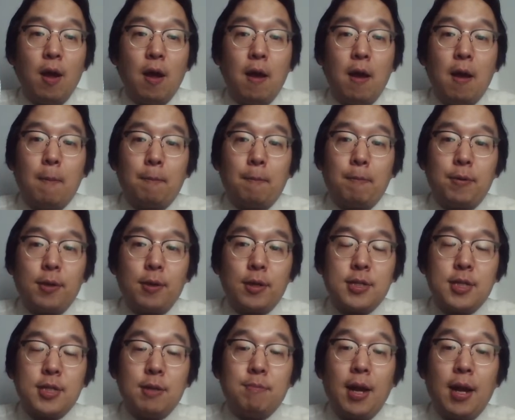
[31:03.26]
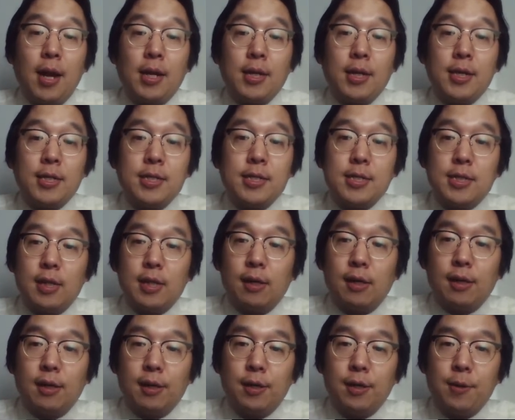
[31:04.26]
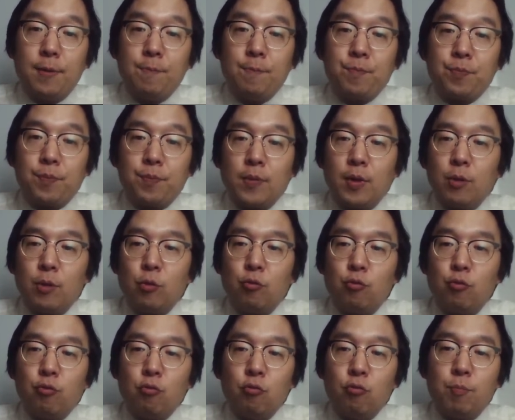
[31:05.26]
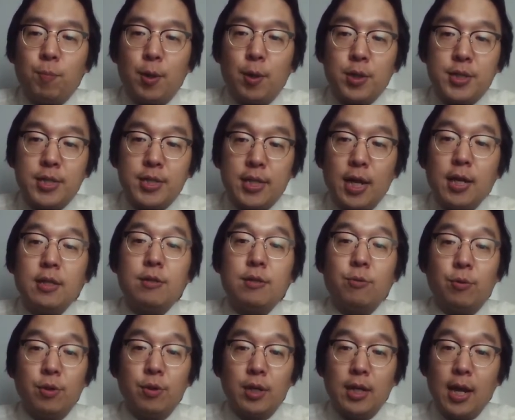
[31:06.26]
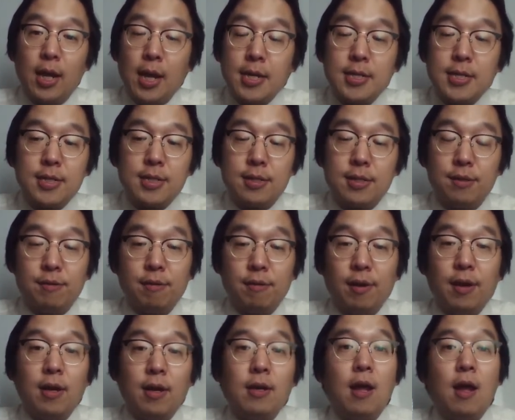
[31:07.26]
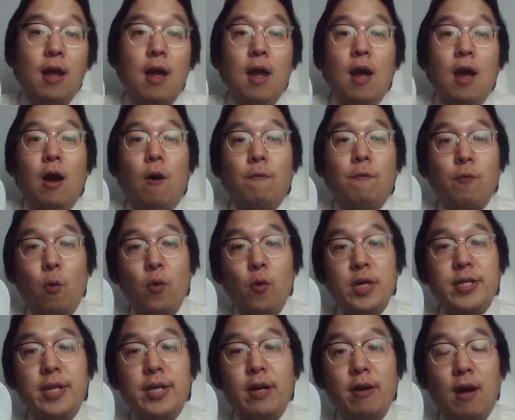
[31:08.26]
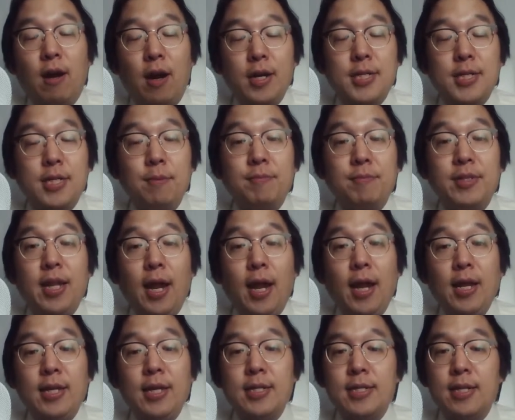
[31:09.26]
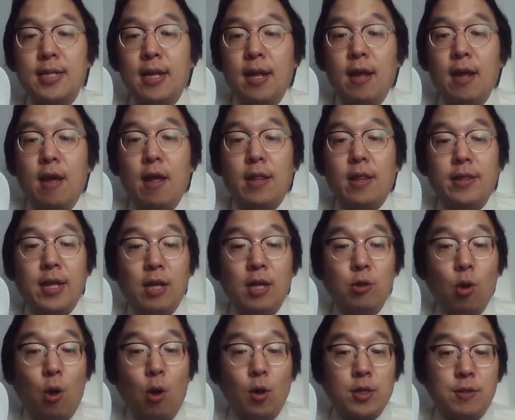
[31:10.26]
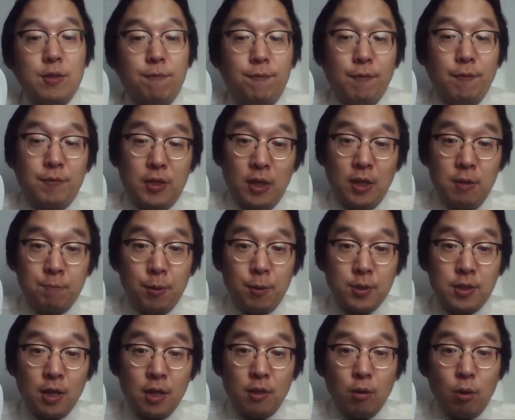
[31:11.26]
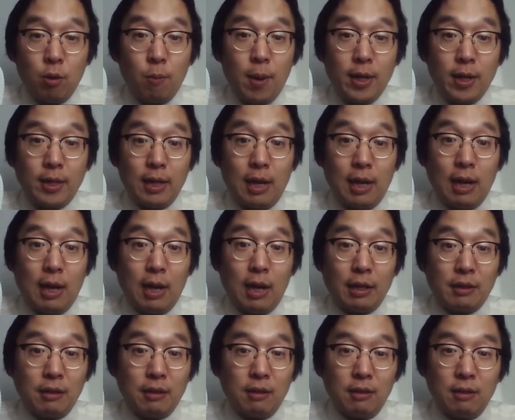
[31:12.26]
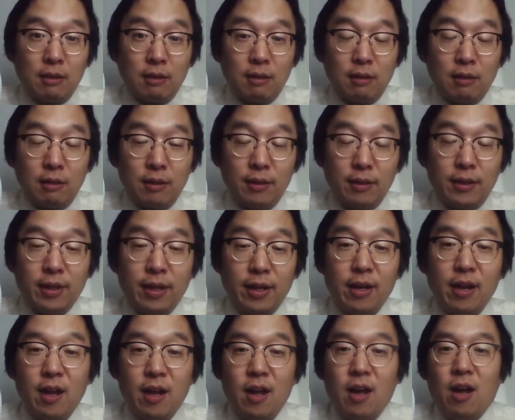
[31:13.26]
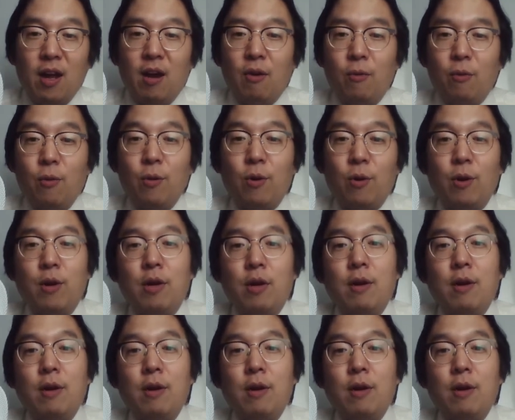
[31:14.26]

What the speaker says: plus and minus 2% or less, right? Of course, there are some days they lost 15%. Oh my God. Okay. Or